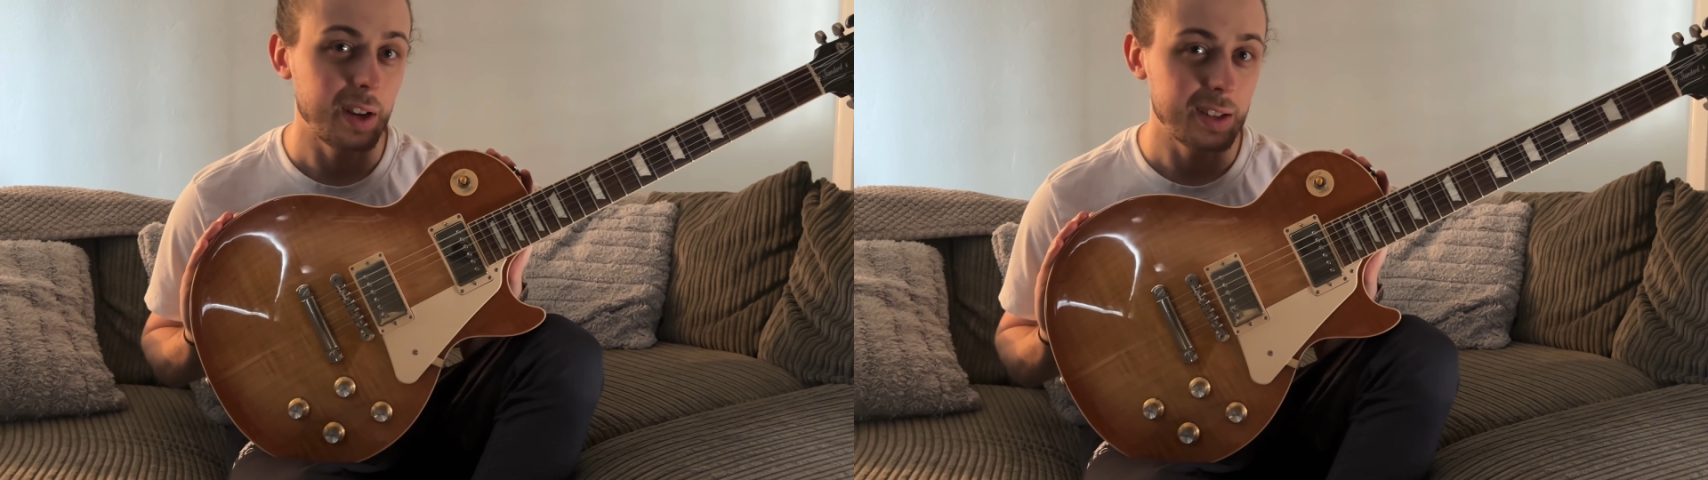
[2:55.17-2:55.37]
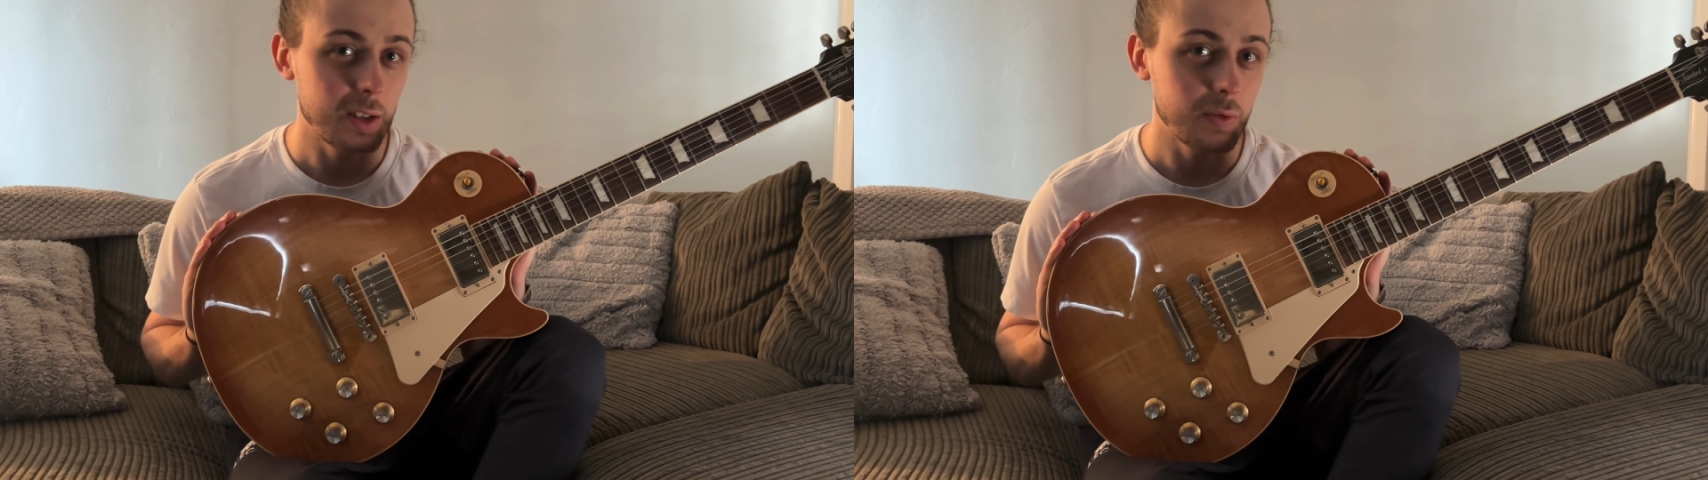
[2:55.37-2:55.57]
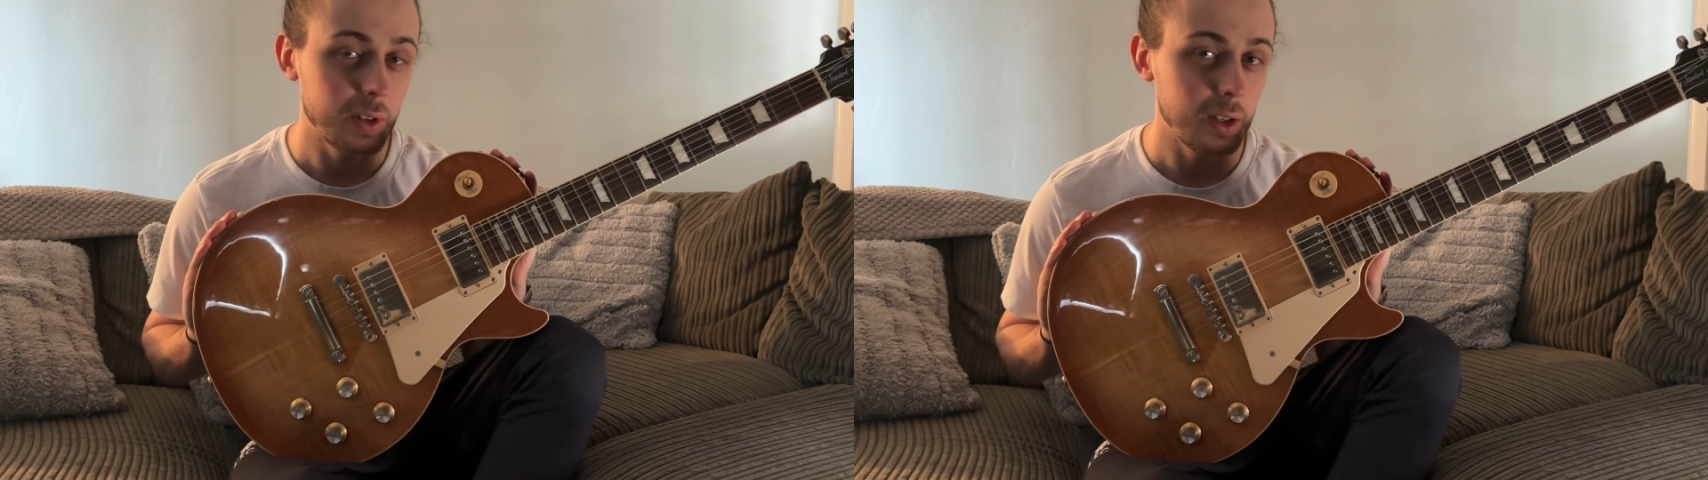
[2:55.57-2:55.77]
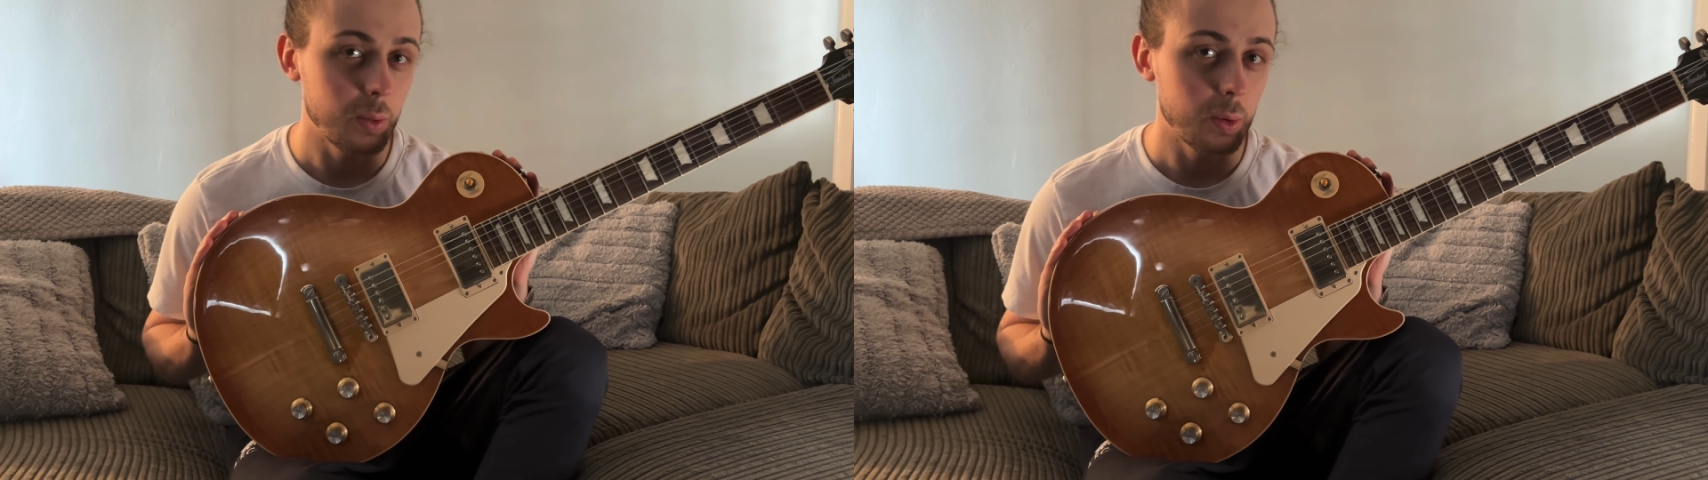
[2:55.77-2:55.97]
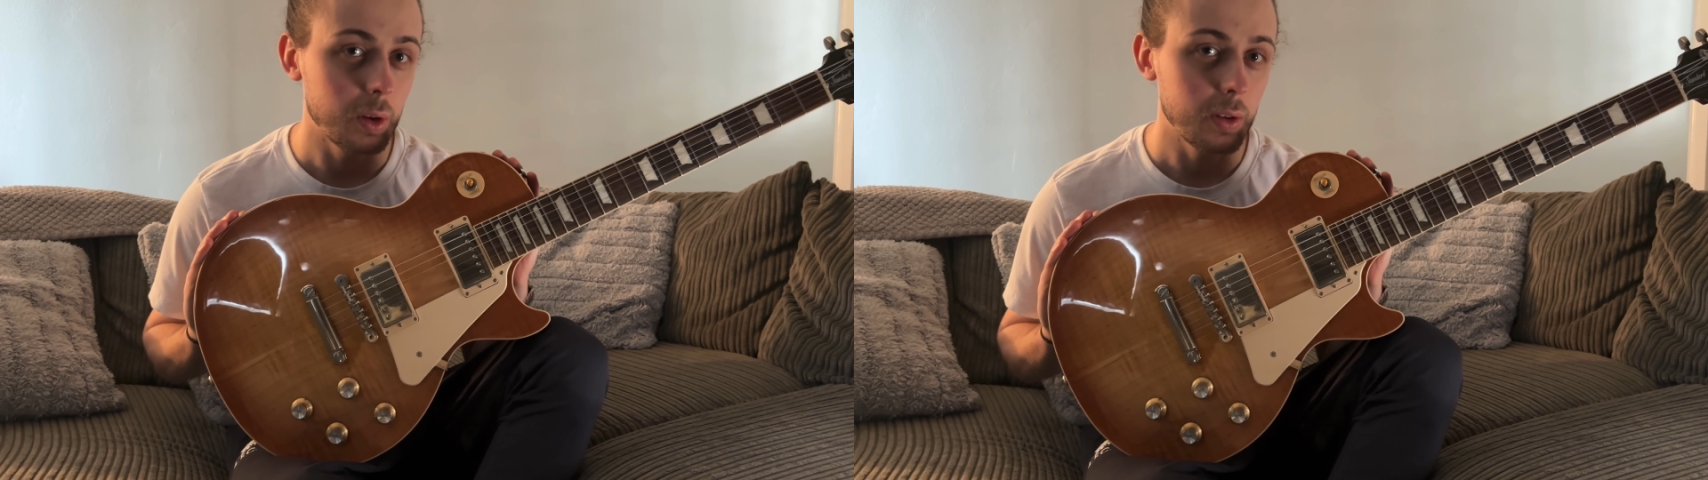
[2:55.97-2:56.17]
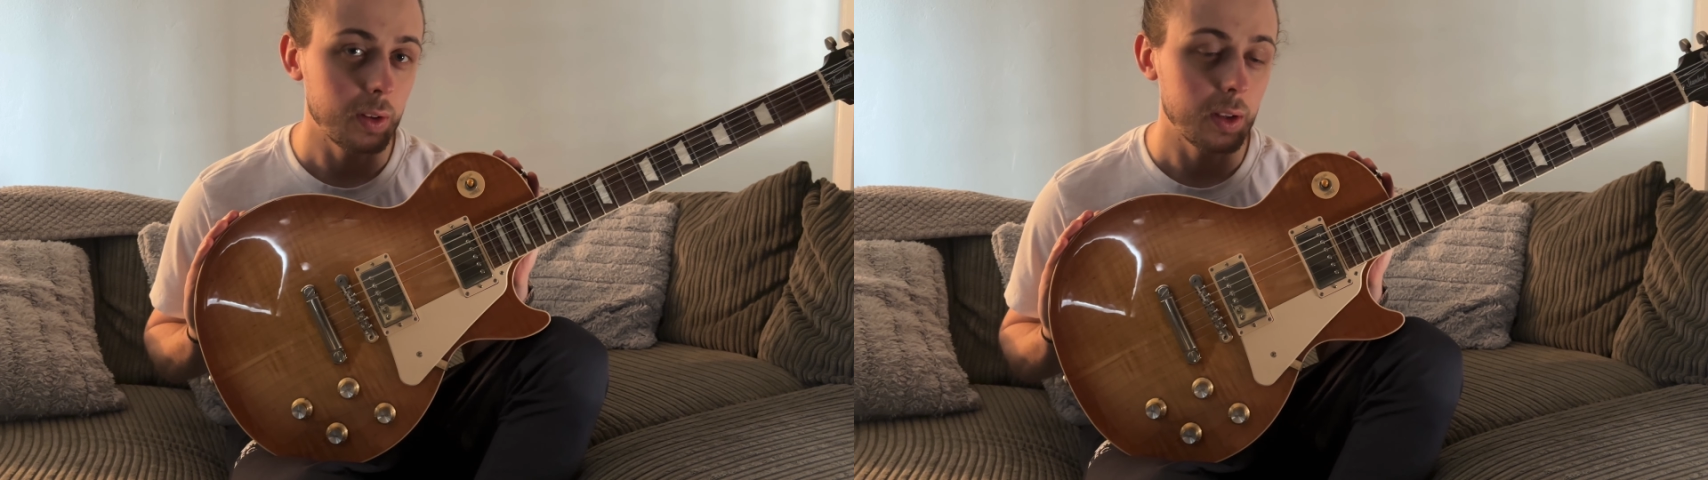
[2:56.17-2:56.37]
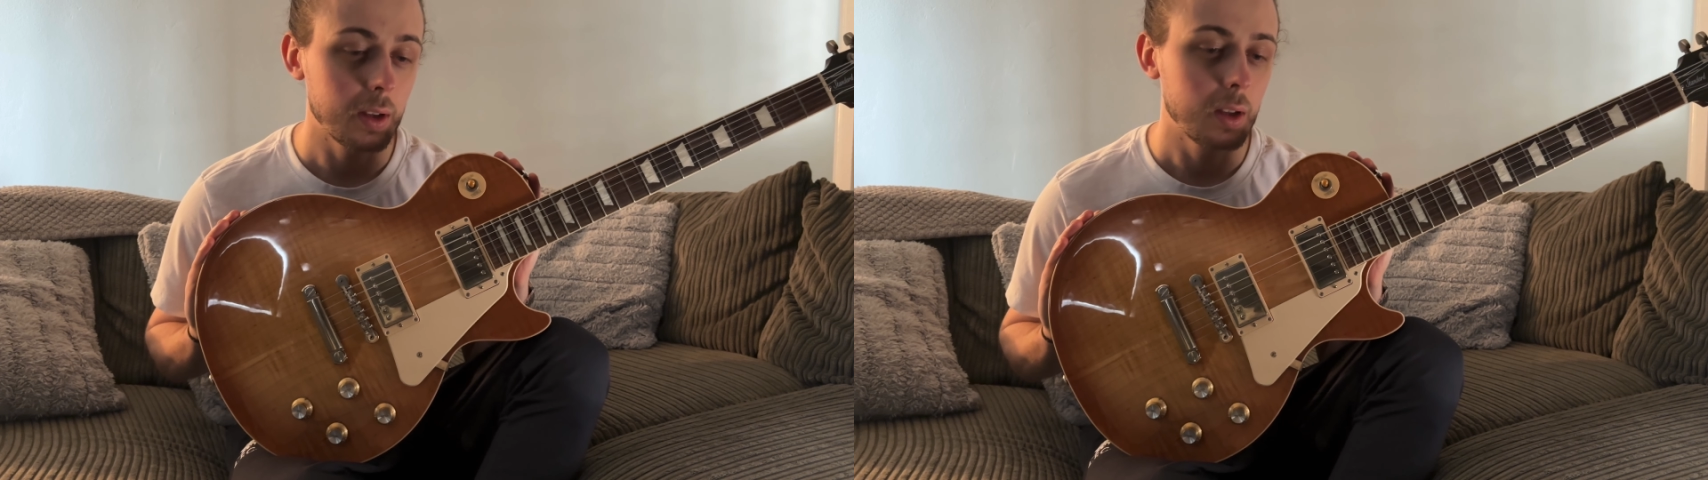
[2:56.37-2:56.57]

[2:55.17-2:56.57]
is it really worth it?